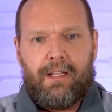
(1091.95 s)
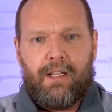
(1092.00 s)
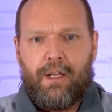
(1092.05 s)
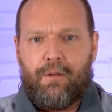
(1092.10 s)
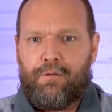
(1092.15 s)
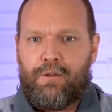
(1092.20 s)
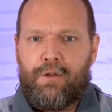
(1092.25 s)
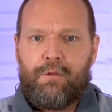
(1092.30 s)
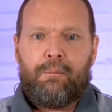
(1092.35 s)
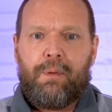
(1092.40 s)

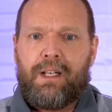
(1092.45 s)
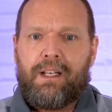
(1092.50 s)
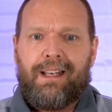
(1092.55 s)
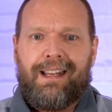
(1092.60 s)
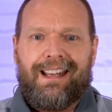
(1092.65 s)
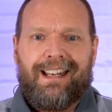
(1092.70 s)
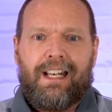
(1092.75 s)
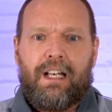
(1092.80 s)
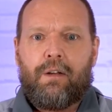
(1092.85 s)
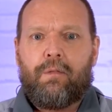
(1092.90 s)
If you've been to
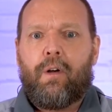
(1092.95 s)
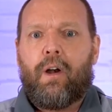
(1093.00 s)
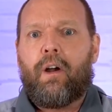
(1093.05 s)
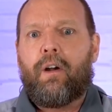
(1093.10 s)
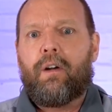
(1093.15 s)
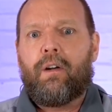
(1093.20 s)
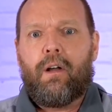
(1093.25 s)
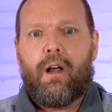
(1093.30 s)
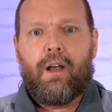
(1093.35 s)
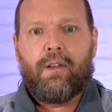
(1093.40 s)
any of
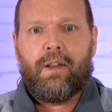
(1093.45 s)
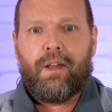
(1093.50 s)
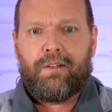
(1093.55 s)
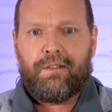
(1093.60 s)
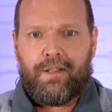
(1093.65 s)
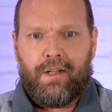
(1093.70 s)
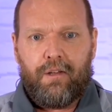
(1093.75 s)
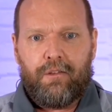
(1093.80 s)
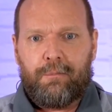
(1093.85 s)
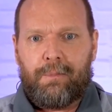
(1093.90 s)
our online
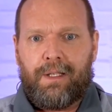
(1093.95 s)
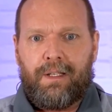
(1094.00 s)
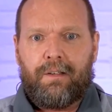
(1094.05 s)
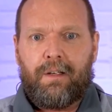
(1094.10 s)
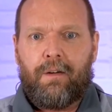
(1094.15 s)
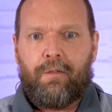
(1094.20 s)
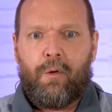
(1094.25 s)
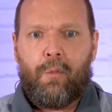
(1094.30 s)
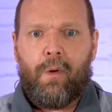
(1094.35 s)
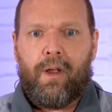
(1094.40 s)
sales meetings
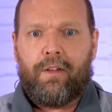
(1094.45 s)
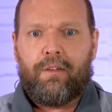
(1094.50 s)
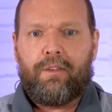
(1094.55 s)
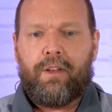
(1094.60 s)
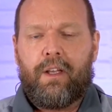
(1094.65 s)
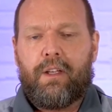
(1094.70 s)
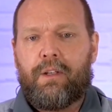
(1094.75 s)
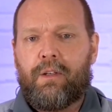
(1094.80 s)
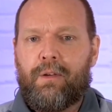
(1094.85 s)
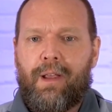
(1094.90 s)
every
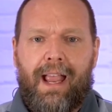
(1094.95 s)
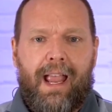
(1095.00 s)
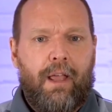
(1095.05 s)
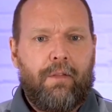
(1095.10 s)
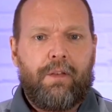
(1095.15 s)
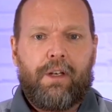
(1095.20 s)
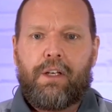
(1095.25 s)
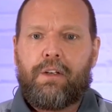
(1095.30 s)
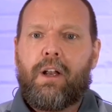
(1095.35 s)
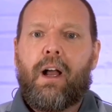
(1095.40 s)
Wednesday,
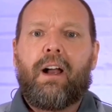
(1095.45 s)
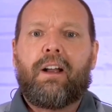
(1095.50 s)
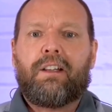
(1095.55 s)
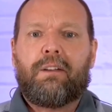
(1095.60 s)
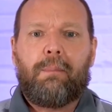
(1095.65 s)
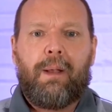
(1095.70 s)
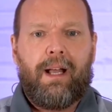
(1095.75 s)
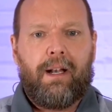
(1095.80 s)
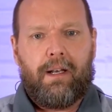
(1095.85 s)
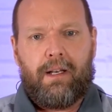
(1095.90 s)
Anthony talks
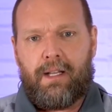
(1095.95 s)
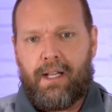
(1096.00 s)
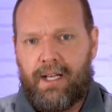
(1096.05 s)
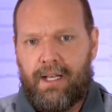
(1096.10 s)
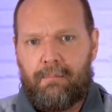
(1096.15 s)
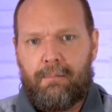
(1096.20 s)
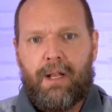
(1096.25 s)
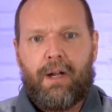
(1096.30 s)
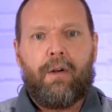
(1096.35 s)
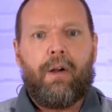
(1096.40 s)
about it,
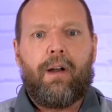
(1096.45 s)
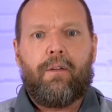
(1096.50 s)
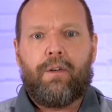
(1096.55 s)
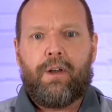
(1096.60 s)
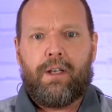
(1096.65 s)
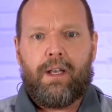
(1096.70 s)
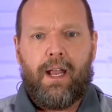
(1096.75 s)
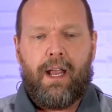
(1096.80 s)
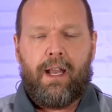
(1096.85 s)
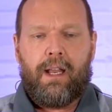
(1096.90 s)
getting better every
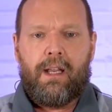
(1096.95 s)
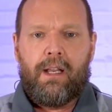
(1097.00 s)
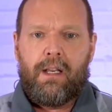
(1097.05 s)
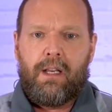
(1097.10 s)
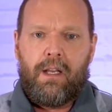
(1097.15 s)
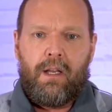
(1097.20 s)
day.